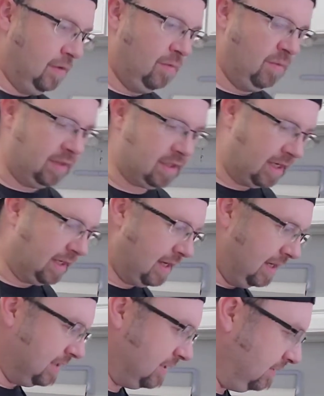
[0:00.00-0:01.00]
which I
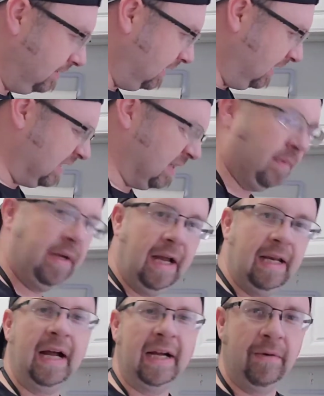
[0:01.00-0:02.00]
got. So like I said, we
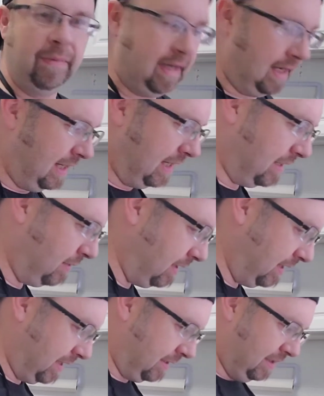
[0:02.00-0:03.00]
got a lot going
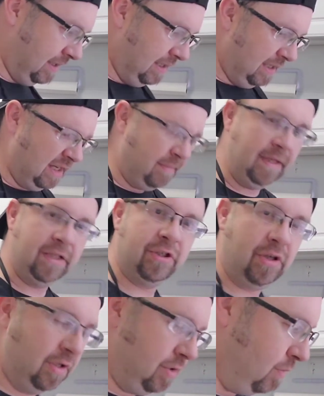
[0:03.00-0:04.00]
on here. Let me
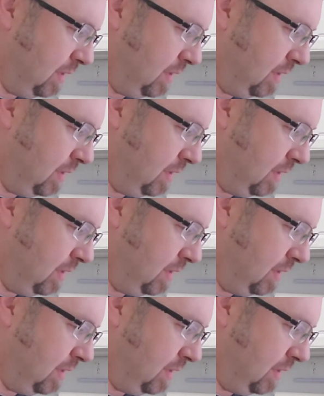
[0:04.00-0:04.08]
show you